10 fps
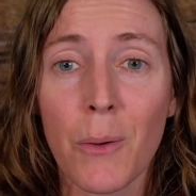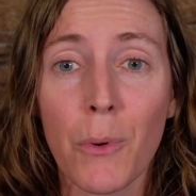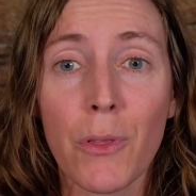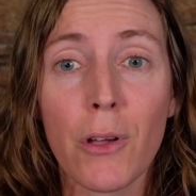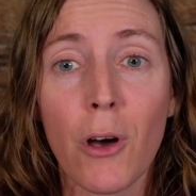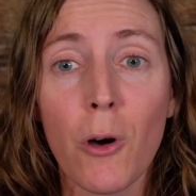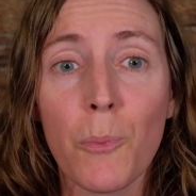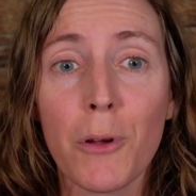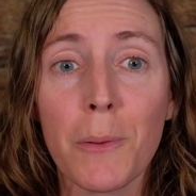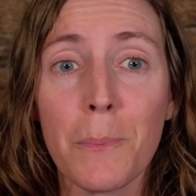Well, the
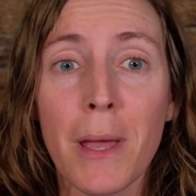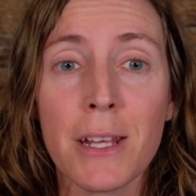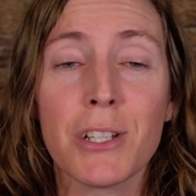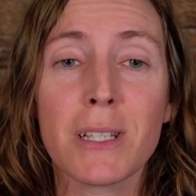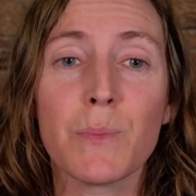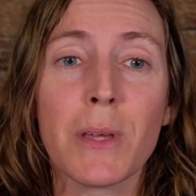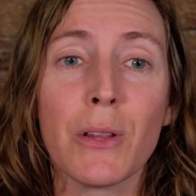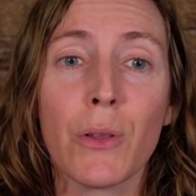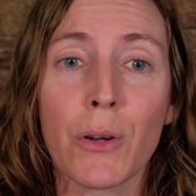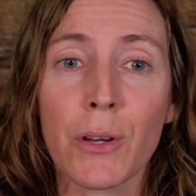culprit may just be
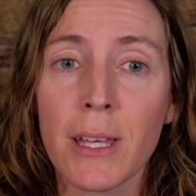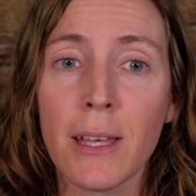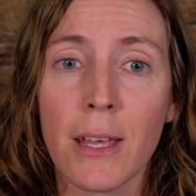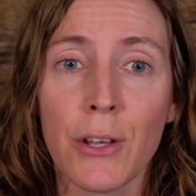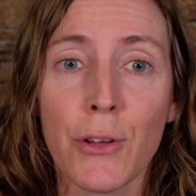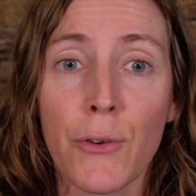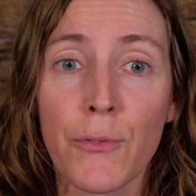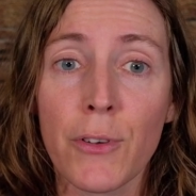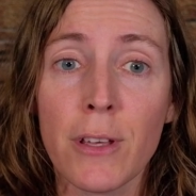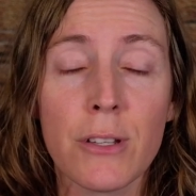lurking in your
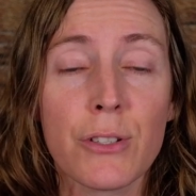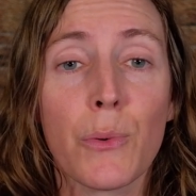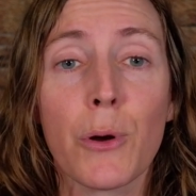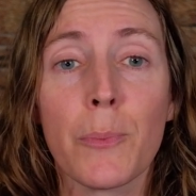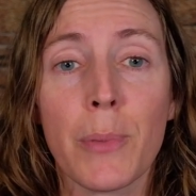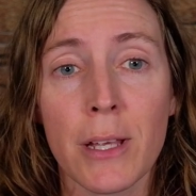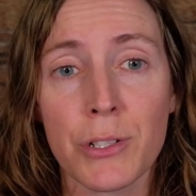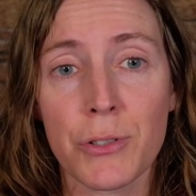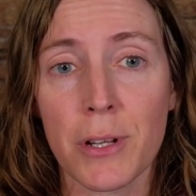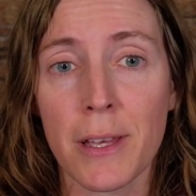fridge or
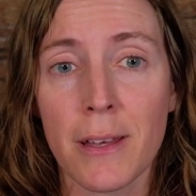pantry.